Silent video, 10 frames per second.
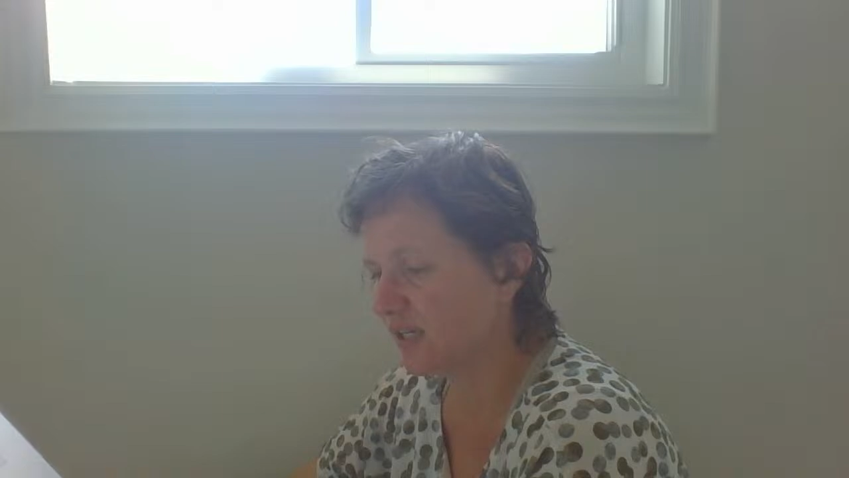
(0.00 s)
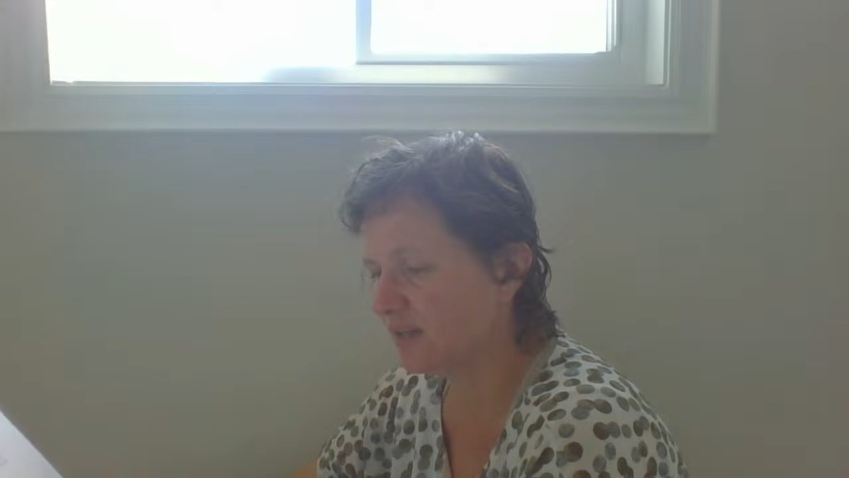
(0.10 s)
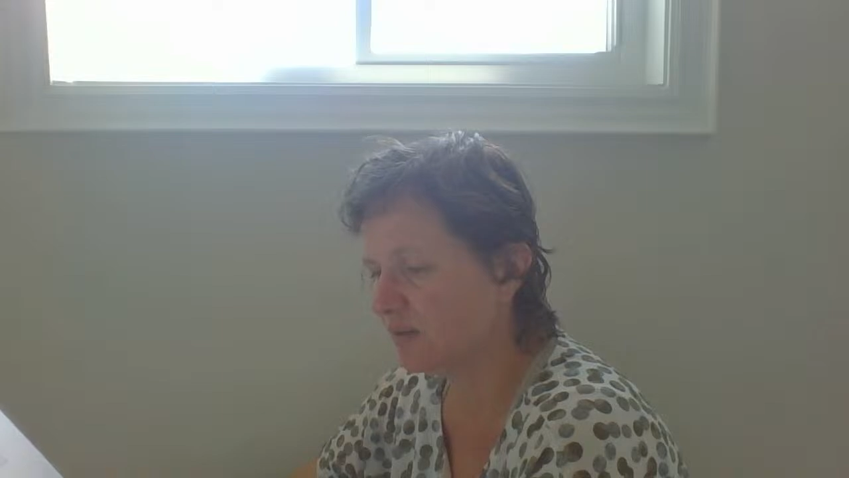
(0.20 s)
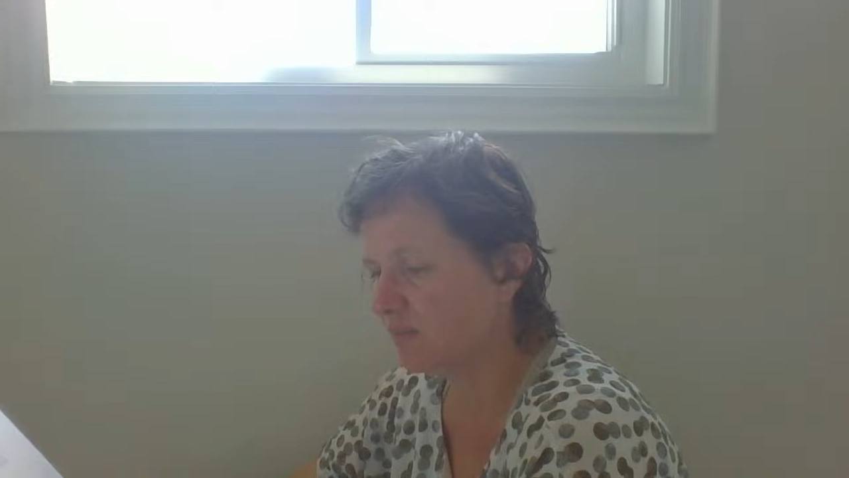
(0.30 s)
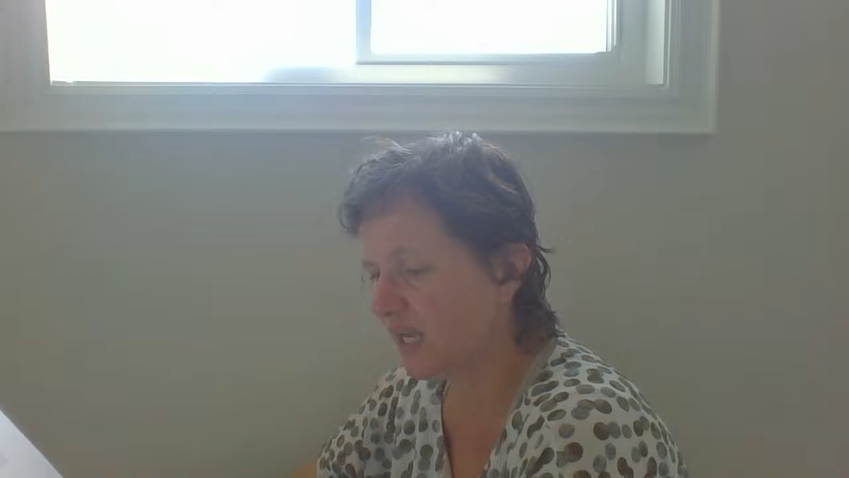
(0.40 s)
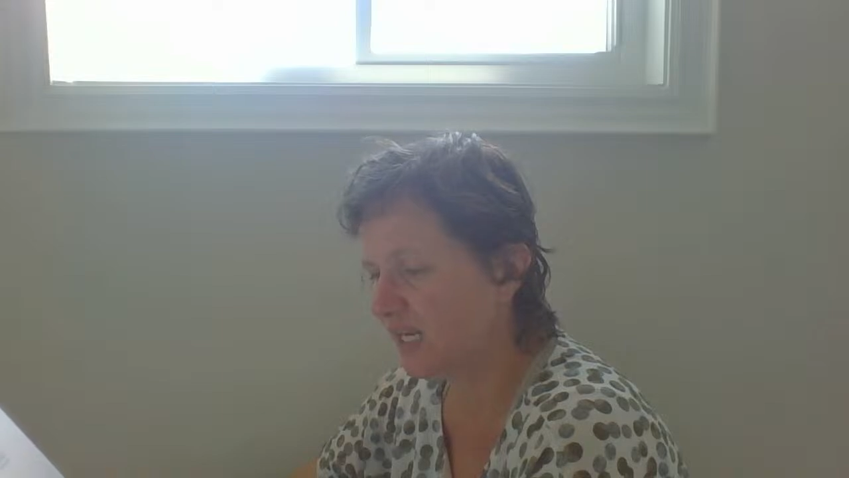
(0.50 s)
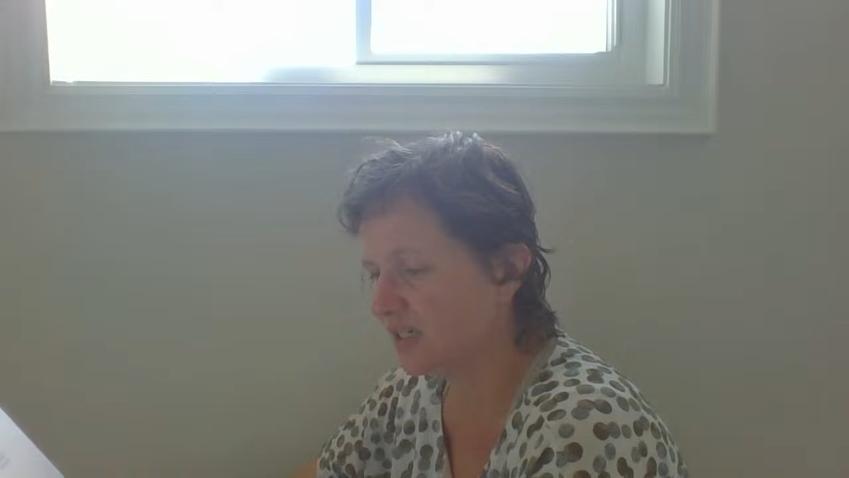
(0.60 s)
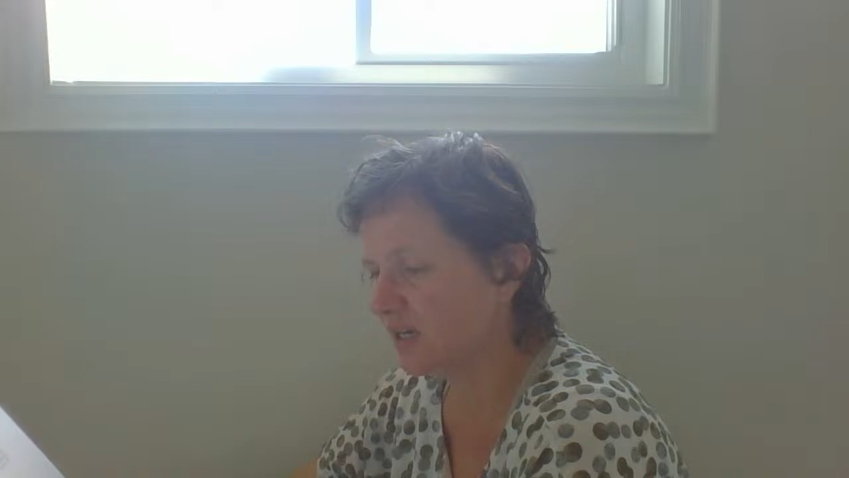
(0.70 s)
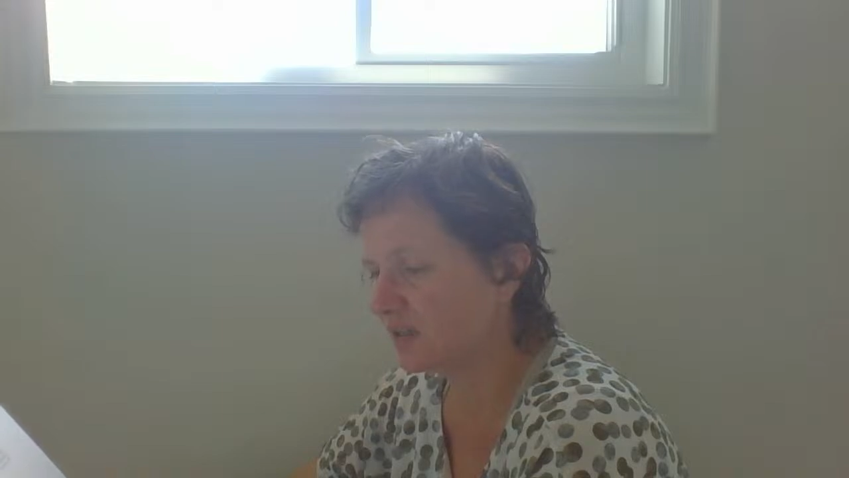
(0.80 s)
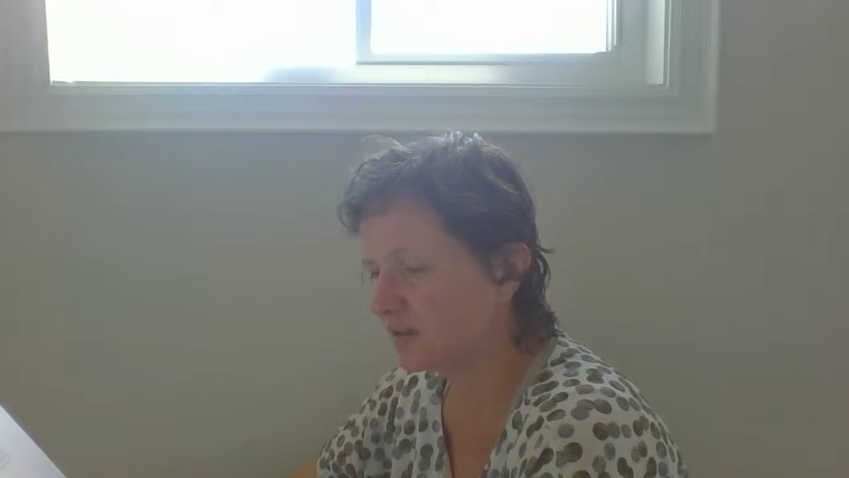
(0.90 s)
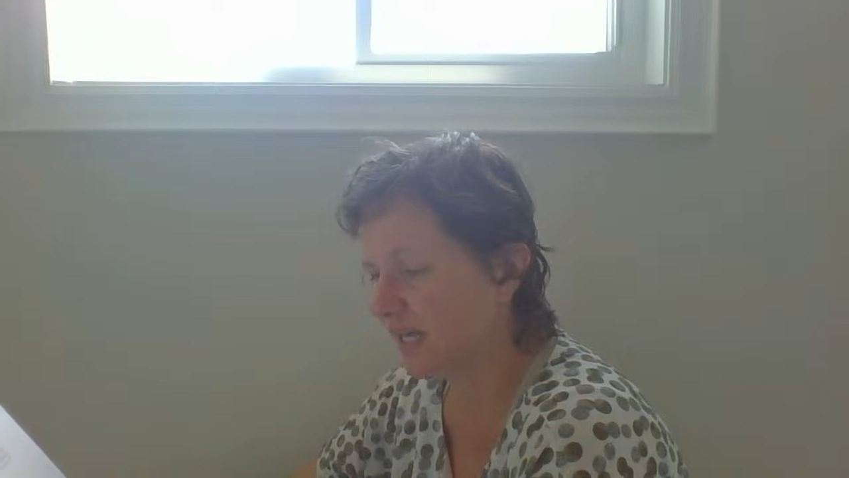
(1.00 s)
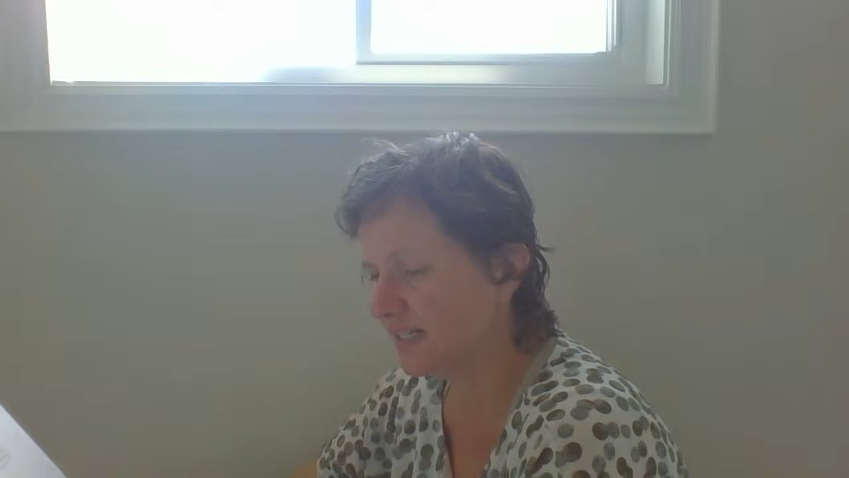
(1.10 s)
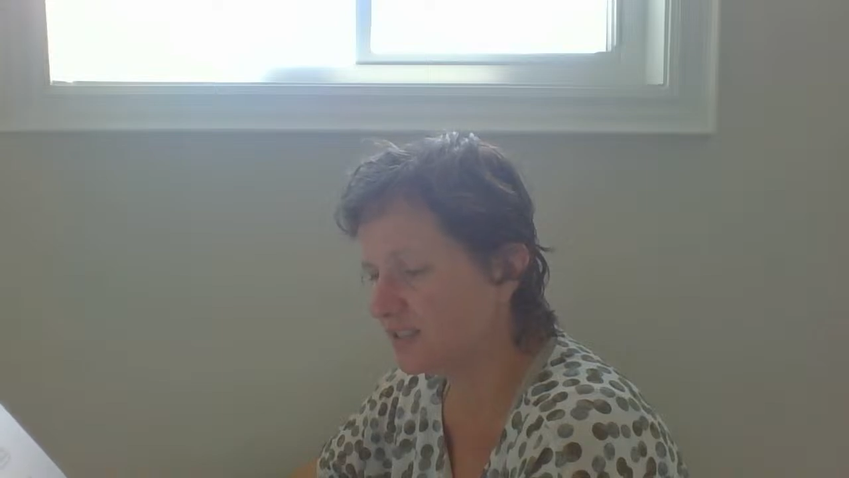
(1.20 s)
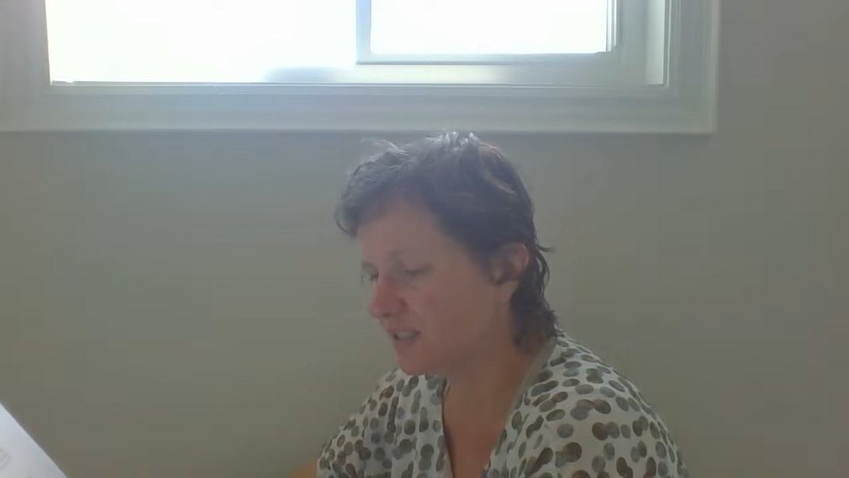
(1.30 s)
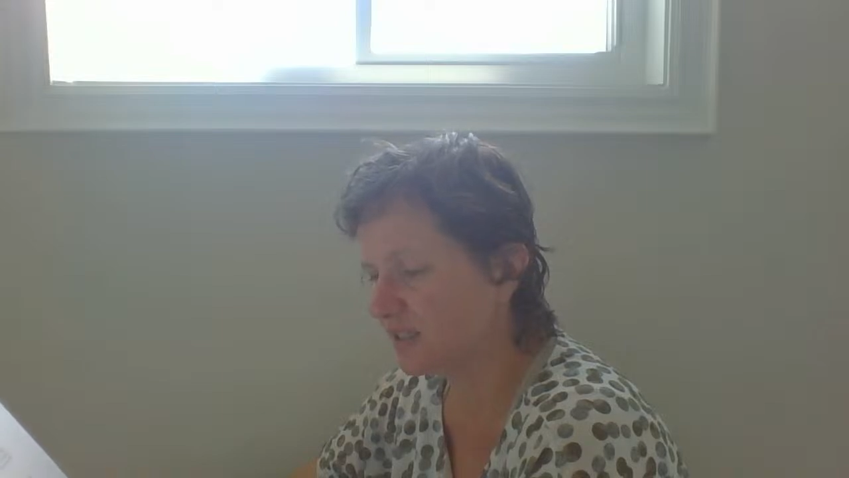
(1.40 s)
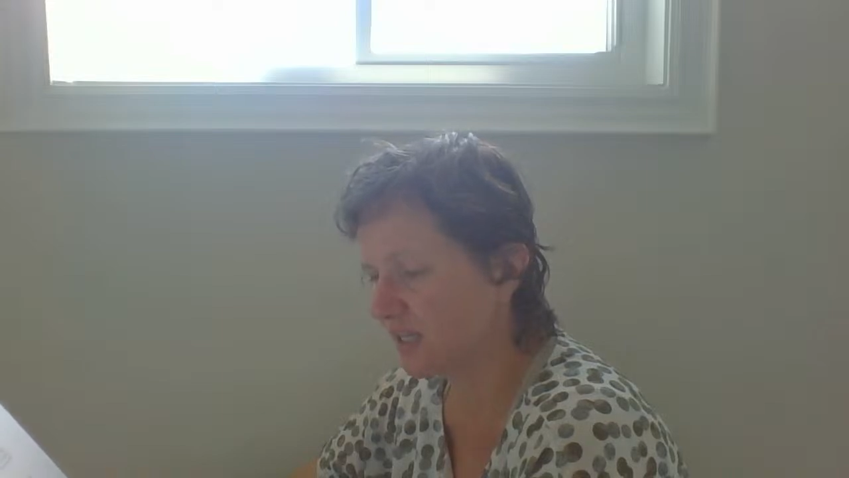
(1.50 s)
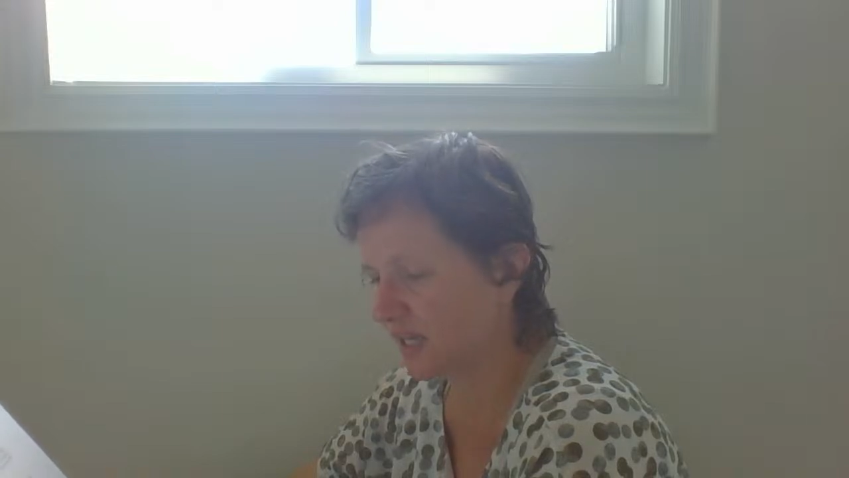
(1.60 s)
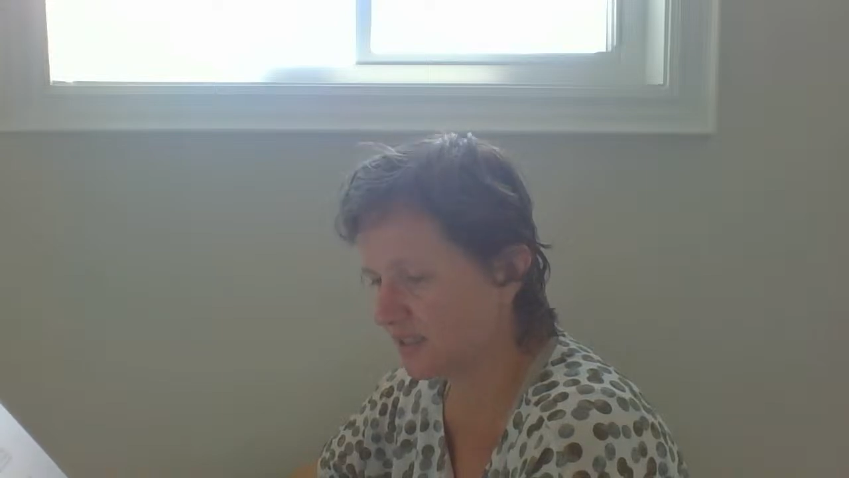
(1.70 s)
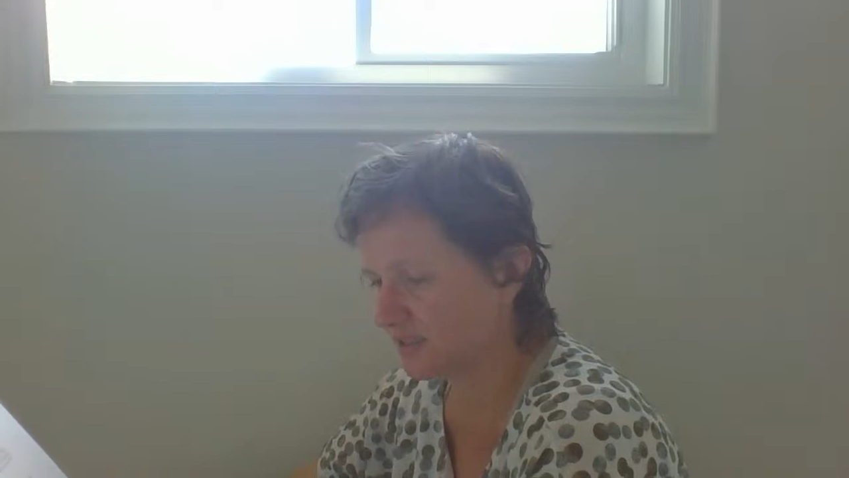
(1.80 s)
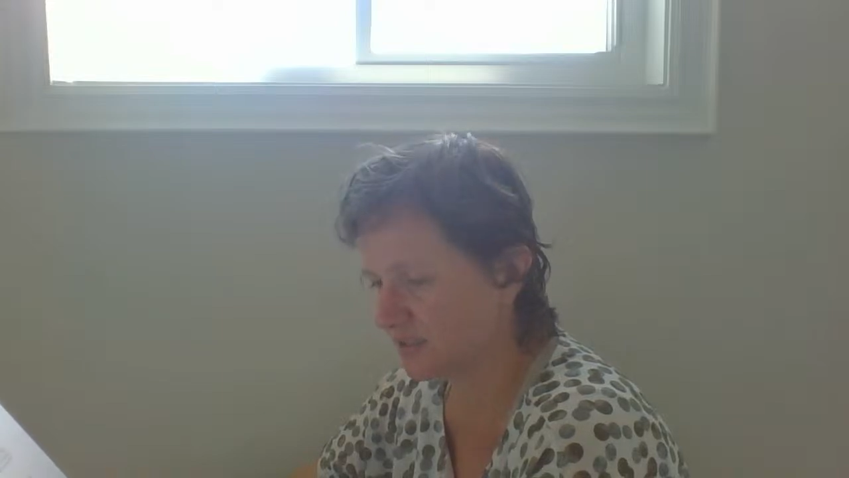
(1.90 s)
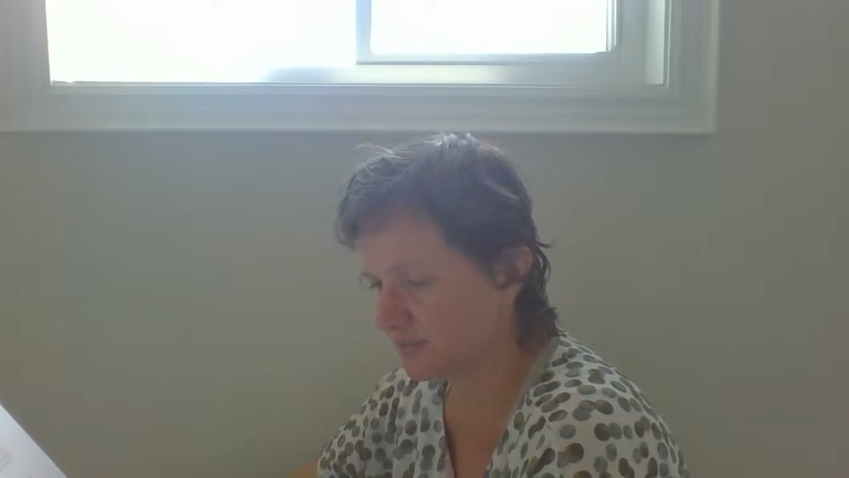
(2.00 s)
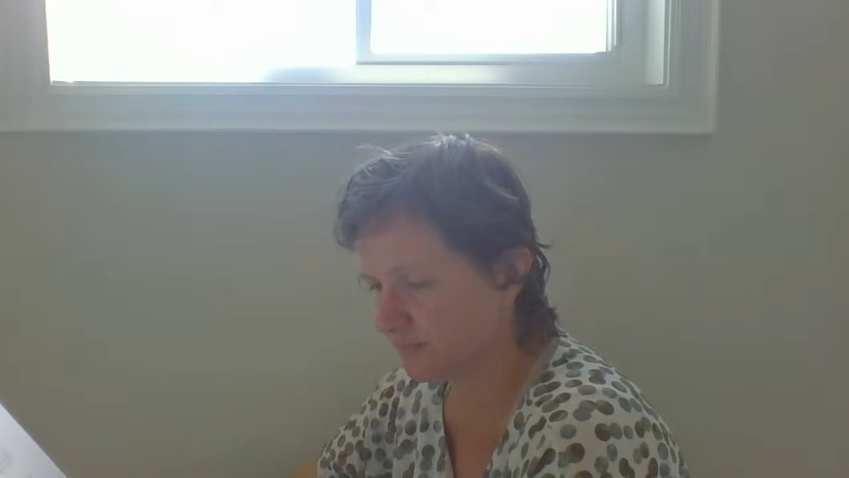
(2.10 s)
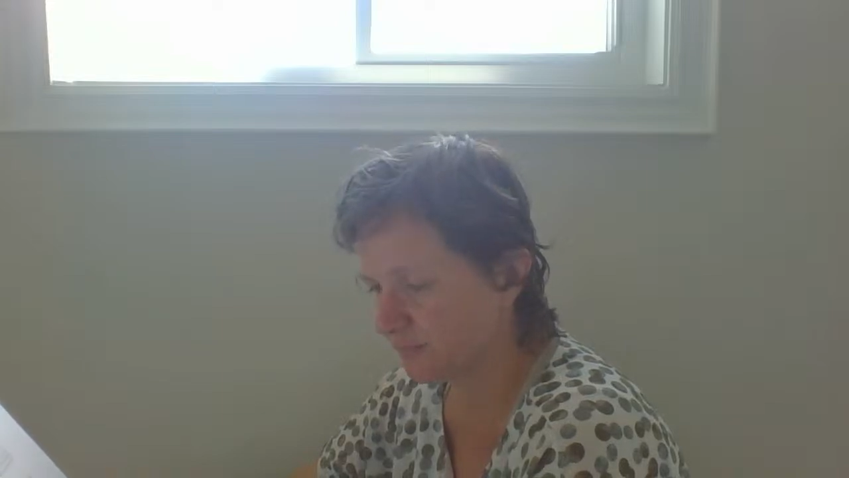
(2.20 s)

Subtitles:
in the main-less case.